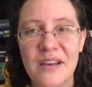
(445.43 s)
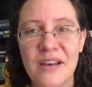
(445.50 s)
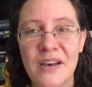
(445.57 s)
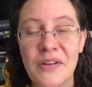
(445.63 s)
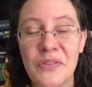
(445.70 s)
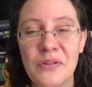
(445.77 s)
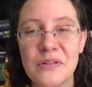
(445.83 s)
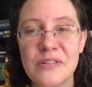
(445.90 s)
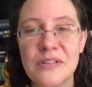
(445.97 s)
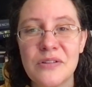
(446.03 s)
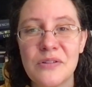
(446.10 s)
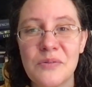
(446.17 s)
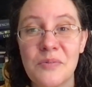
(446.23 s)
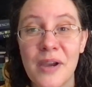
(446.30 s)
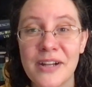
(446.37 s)

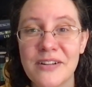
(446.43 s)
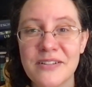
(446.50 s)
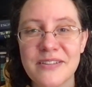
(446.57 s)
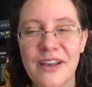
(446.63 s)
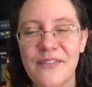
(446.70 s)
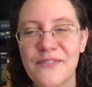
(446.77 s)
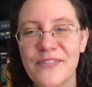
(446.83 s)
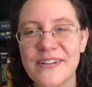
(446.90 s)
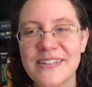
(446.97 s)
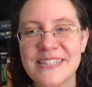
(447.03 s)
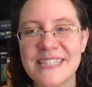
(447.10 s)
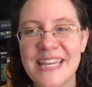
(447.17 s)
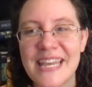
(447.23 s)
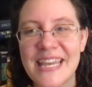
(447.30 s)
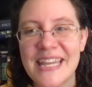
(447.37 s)
Authortube writers
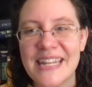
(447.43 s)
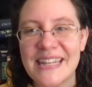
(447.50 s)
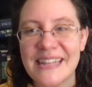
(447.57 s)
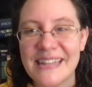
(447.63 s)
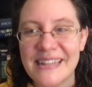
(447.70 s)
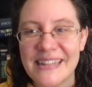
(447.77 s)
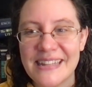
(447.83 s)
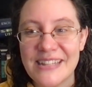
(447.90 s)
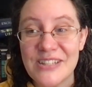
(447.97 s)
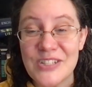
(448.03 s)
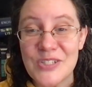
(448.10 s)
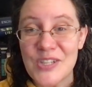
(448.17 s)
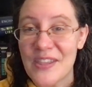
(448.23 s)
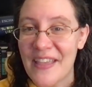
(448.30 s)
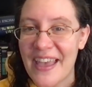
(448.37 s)
conference in
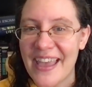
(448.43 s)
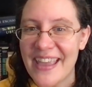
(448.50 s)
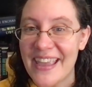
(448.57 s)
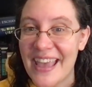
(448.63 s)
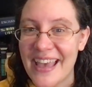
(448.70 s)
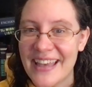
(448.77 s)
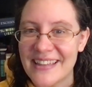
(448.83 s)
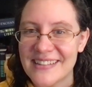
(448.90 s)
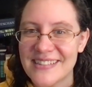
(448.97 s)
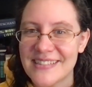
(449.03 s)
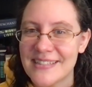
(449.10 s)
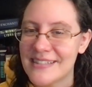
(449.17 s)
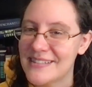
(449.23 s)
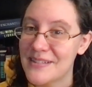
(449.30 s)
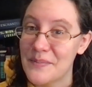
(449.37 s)
July
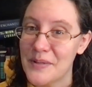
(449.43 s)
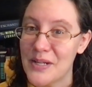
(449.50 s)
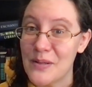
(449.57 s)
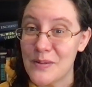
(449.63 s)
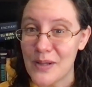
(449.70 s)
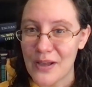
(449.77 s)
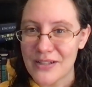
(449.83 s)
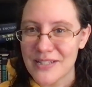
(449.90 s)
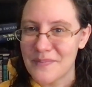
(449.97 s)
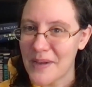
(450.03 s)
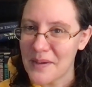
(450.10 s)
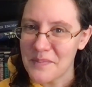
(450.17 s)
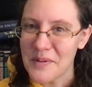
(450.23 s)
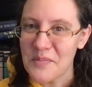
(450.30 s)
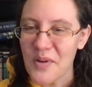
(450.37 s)
has somebody who talks
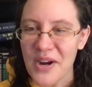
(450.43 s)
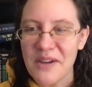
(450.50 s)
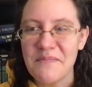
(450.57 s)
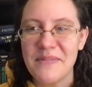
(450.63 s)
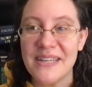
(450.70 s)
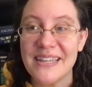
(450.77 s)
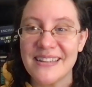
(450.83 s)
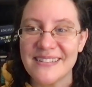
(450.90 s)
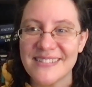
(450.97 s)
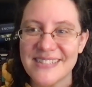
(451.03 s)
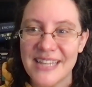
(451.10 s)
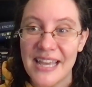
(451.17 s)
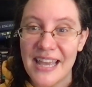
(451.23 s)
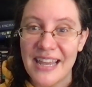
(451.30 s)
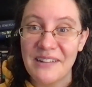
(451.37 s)
about memoir because
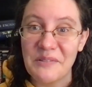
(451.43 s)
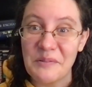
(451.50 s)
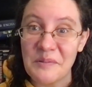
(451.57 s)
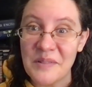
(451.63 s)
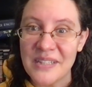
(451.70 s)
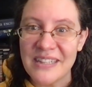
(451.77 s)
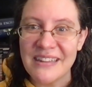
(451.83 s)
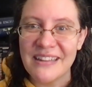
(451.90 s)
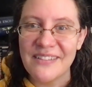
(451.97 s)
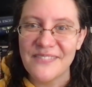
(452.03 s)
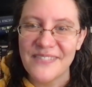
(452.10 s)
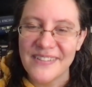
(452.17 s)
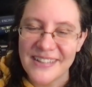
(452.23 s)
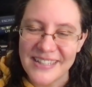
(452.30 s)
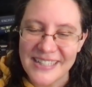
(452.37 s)
I'd really love
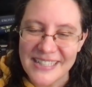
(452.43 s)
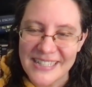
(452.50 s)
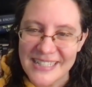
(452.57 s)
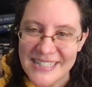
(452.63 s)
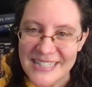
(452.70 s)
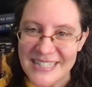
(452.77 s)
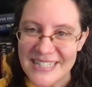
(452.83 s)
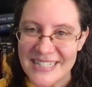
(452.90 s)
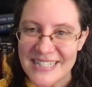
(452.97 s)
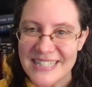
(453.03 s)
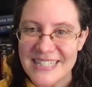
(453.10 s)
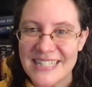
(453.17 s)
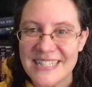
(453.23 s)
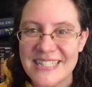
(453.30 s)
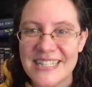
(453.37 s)

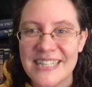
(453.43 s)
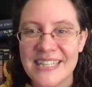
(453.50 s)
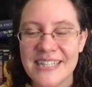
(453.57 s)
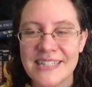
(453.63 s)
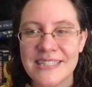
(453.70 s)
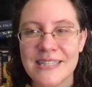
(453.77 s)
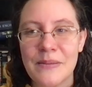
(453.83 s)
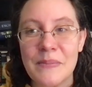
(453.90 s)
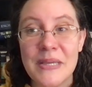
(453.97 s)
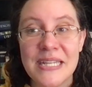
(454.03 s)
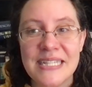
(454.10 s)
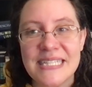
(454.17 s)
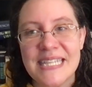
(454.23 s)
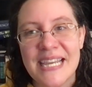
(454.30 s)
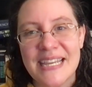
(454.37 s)
to see get some
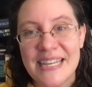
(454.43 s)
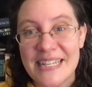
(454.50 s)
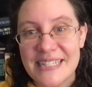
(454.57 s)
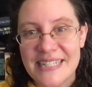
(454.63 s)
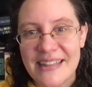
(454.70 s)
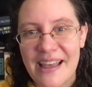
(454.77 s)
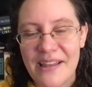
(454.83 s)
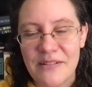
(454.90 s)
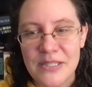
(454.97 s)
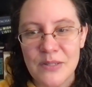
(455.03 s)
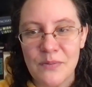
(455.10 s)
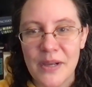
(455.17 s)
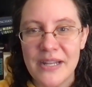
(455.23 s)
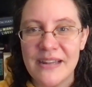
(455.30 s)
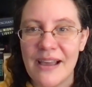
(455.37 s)
insight into that. So
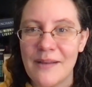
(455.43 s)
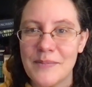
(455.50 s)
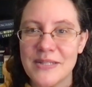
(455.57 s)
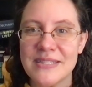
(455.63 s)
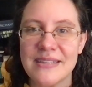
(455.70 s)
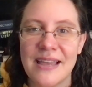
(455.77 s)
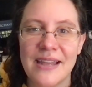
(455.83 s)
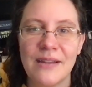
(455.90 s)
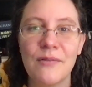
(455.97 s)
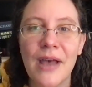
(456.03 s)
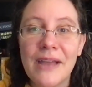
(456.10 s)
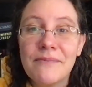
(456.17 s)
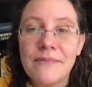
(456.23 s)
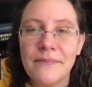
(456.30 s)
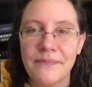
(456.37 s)
right now I'm just kind
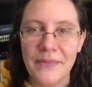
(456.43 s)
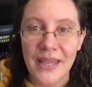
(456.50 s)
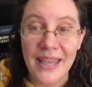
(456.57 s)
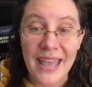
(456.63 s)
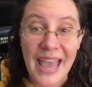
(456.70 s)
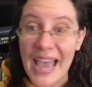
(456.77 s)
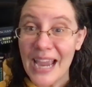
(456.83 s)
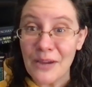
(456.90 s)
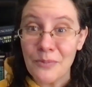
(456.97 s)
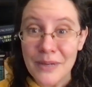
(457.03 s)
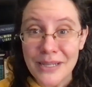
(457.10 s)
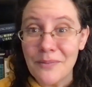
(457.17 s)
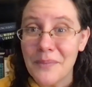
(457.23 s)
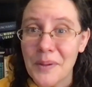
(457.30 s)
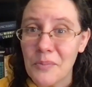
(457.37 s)
of, I I
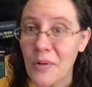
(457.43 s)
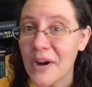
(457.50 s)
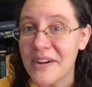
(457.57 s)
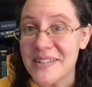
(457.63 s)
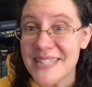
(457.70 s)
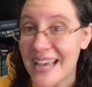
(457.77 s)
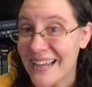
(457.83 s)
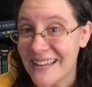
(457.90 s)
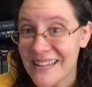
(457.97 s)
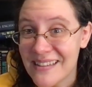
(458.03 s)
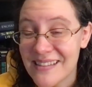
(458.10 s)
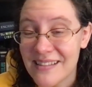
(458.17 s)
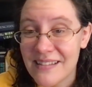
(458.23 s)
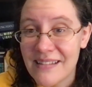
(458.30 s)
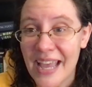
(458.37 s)
read memoirs. I
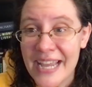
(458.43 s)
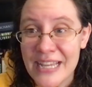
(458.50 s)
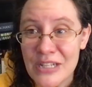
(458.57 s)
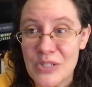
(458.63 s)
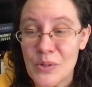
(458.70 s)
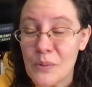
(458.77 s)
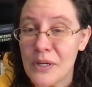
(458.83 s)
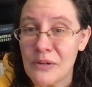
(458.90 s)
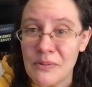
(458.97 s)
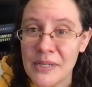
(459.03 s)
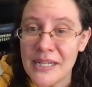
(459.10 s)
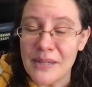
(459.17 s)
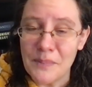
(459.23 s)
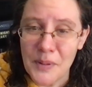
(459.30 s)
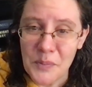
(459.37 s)
I enjoy
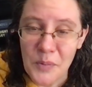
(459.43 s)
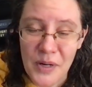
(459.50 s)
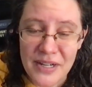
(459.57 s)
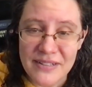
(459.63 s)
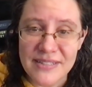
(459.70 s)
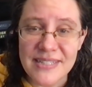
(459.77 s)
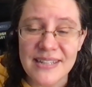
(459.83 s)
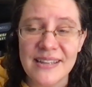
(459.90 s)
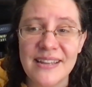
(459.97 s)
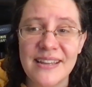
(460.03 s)
reading memoirs.